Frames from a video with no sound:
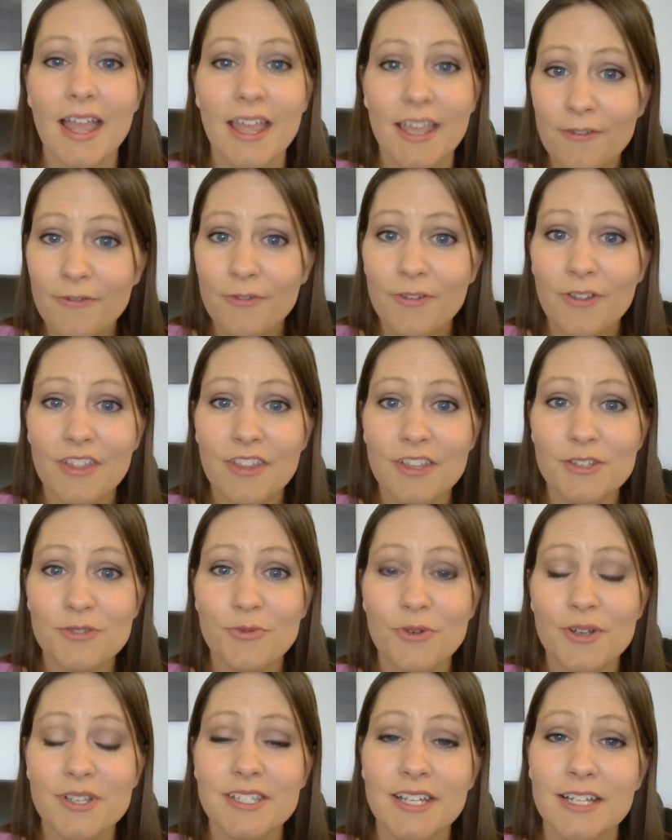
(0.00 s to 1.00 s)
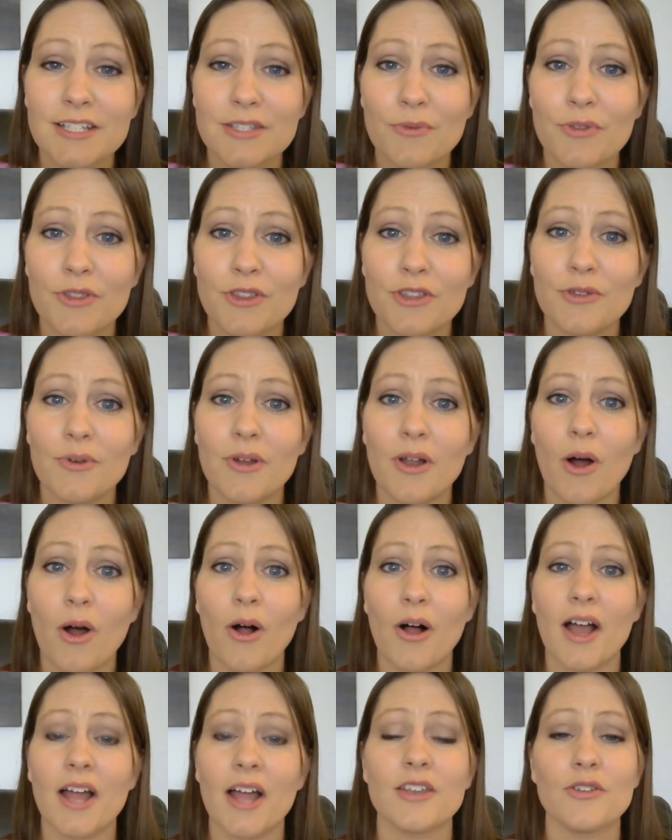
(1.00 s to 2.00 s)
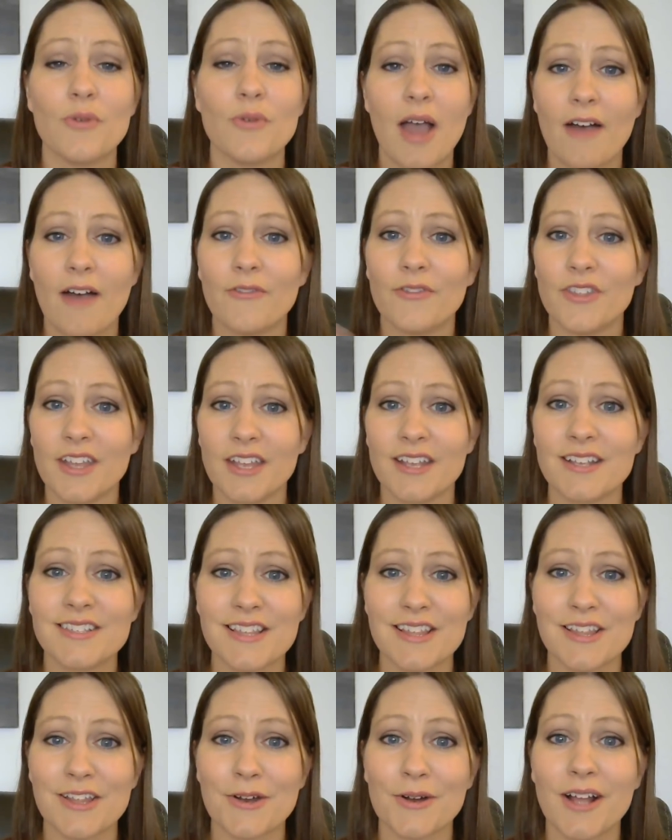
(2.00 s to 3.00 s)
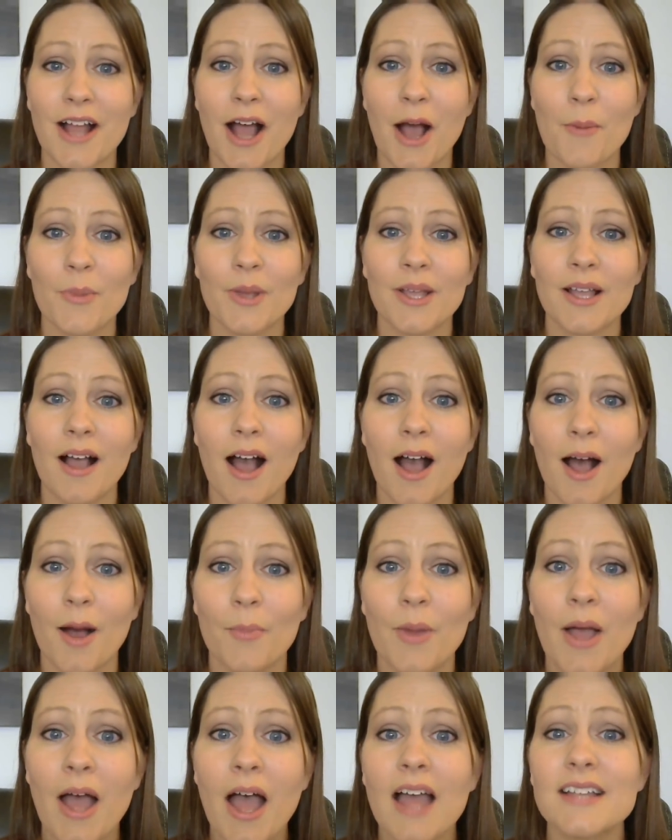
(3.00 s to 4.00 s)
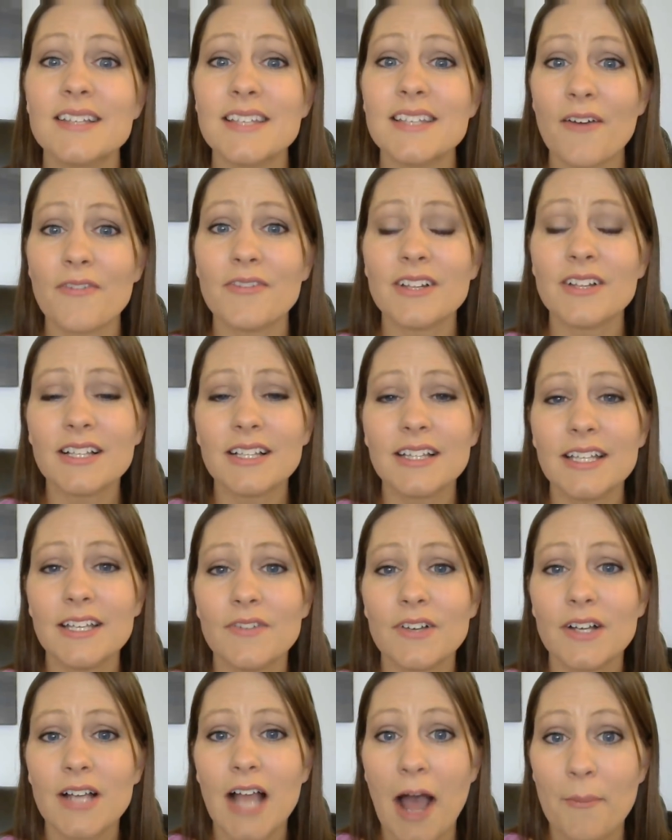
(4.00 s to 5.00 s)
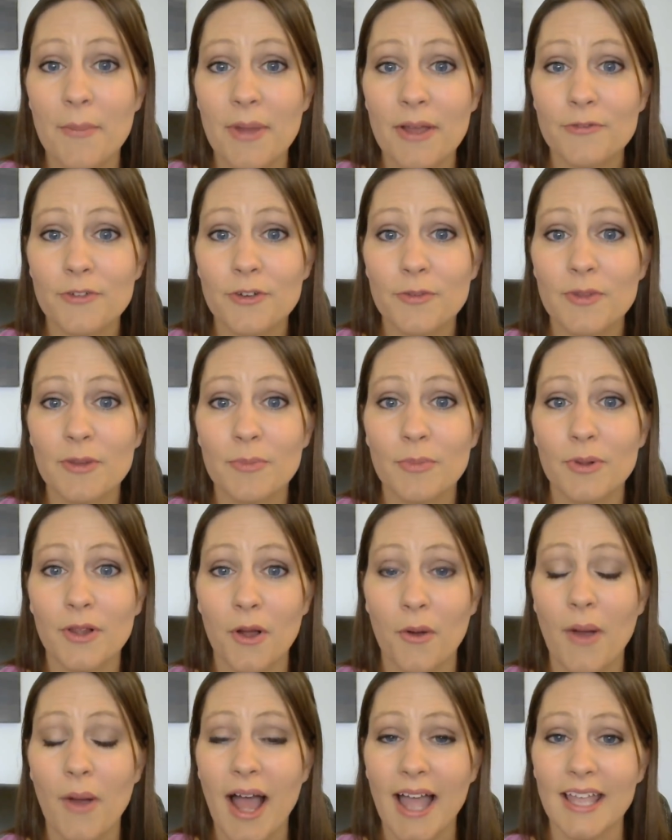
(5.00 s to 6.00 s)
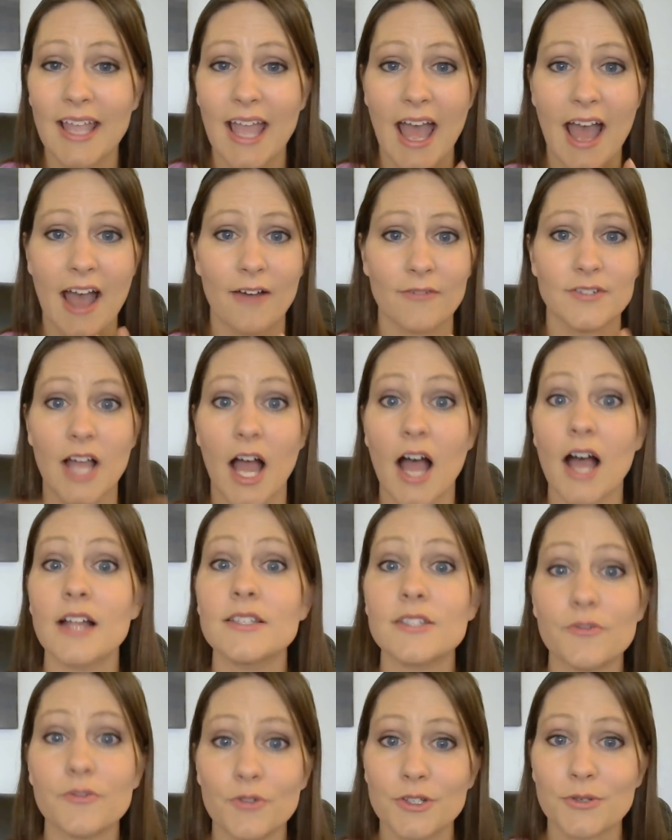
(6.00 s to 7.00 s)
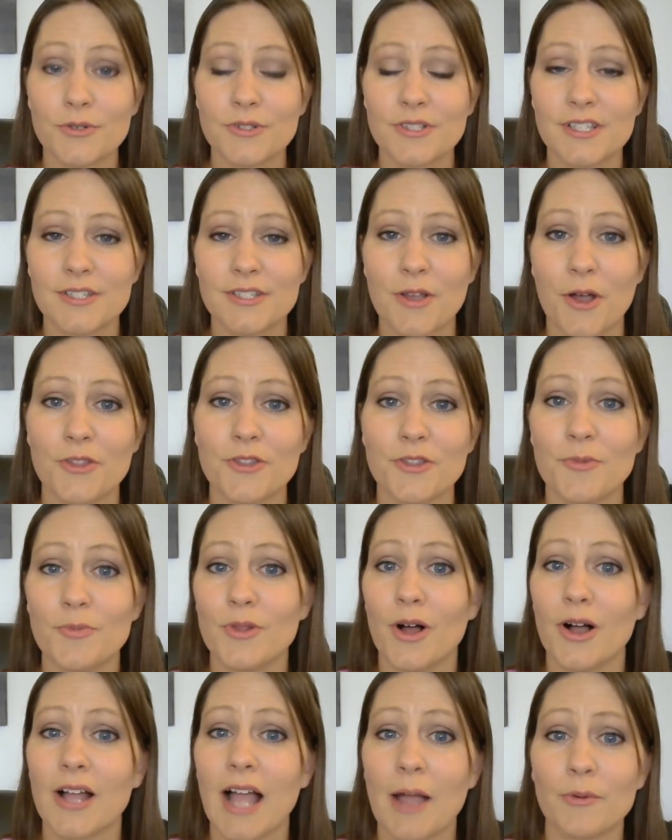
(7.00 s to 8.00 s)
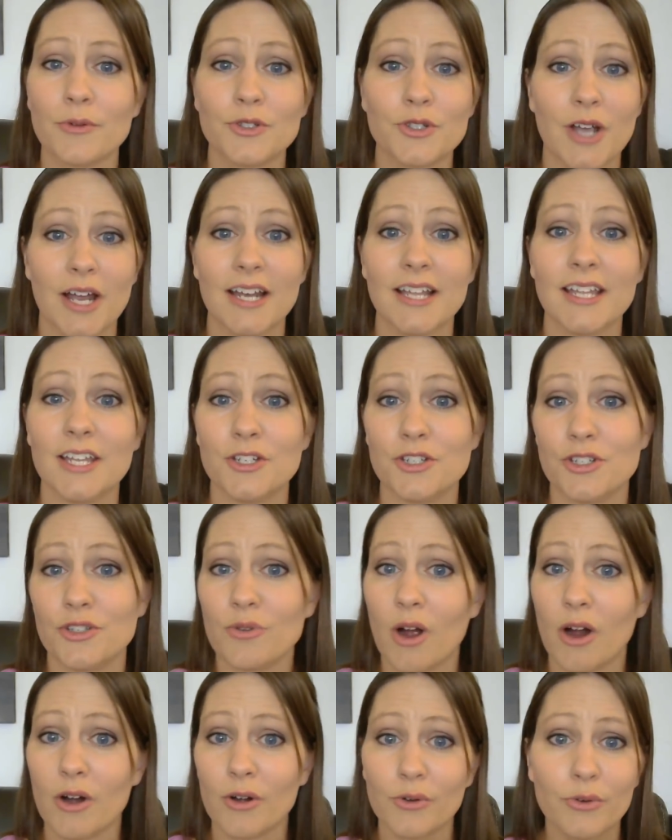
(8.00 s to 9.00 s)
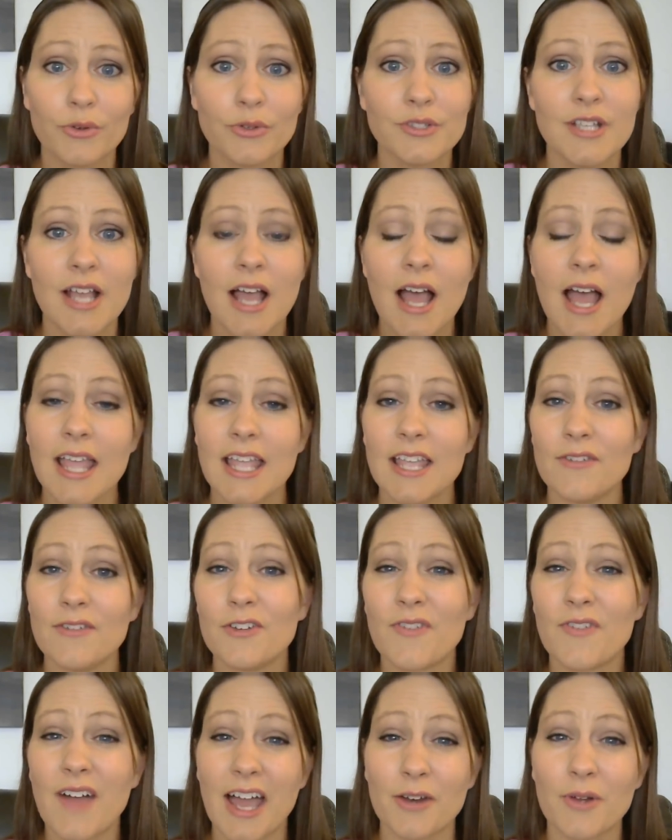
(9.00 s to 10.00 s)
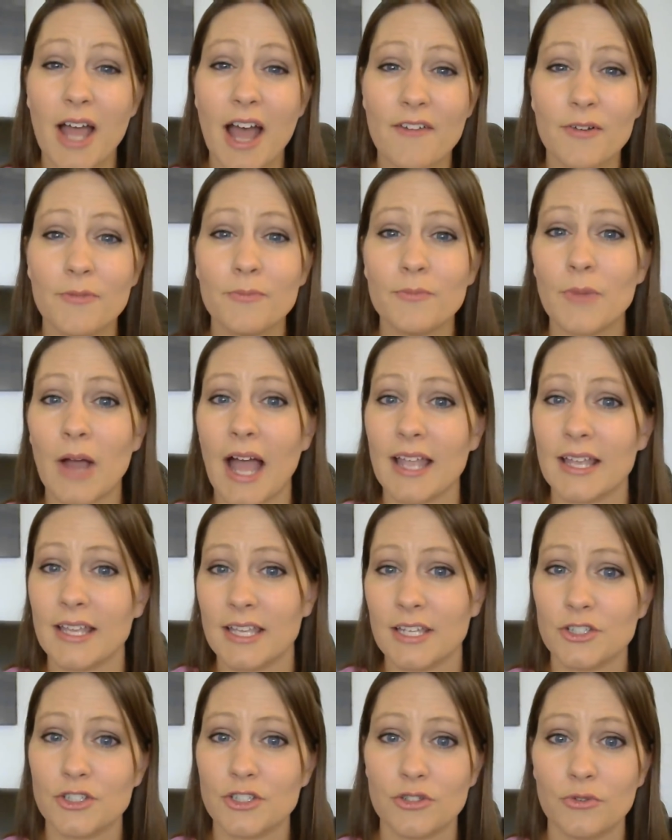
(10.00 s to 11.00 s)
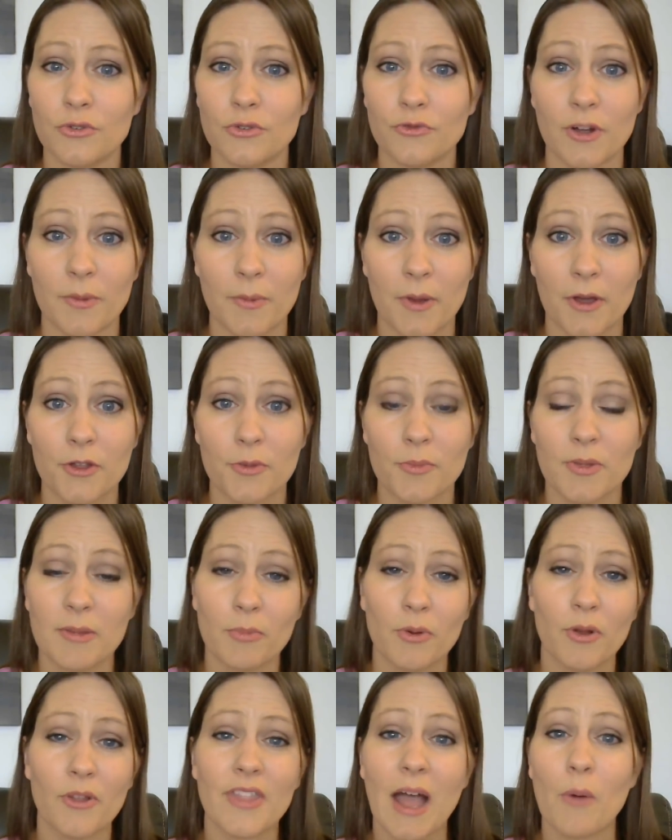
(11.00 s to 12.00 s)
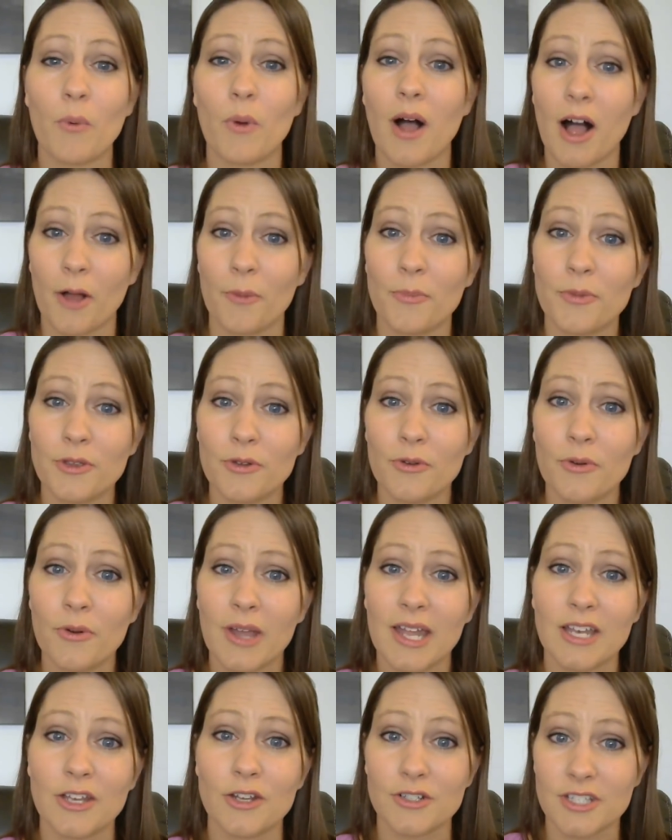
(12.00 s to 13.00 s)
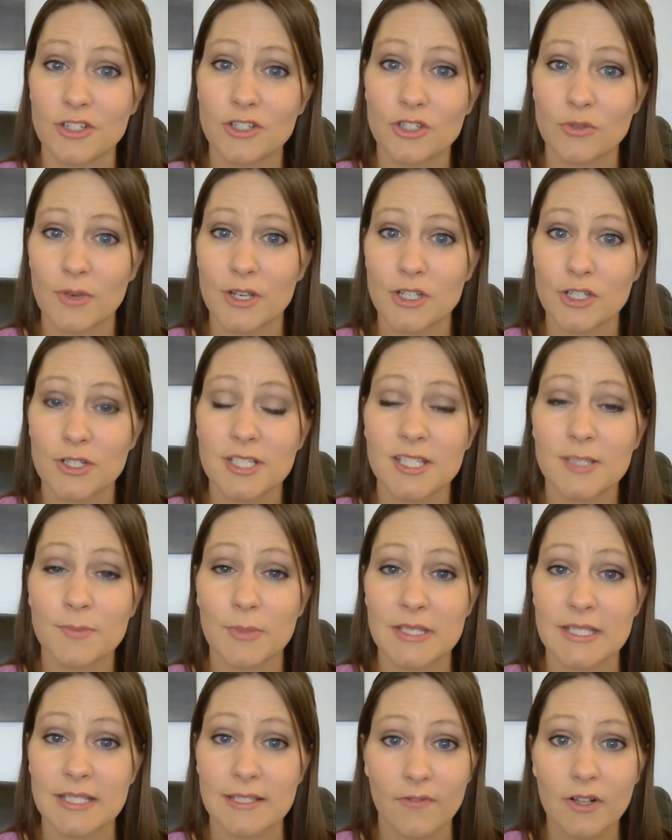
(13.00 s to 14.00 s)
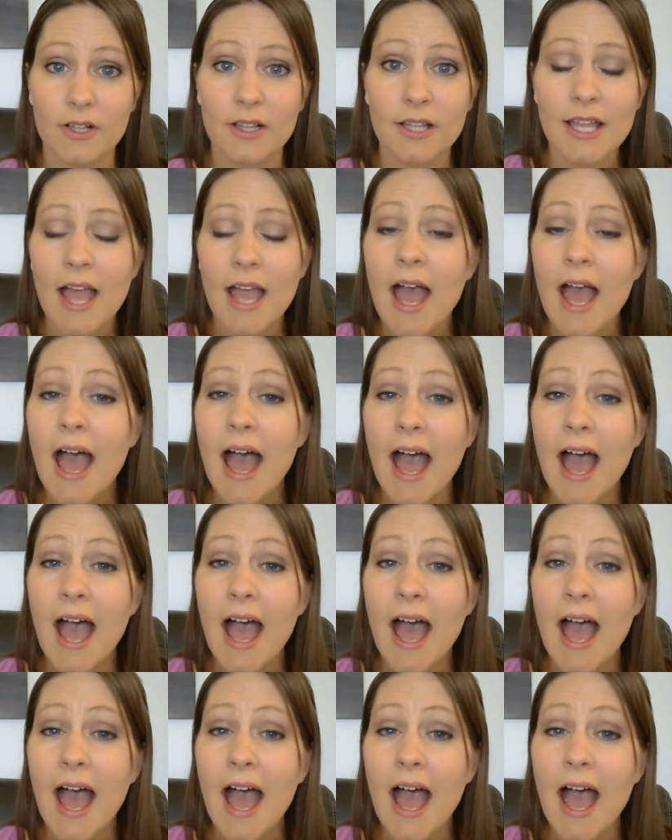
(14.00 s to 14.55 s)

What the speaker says: If this resonates with you at all and you have things that are coming up, definitely leave a comment for me below. I have tons of resources on the blog. I will try to get you articles. Even if I don't have them, I can get you from other people that will help you in your situation specifically.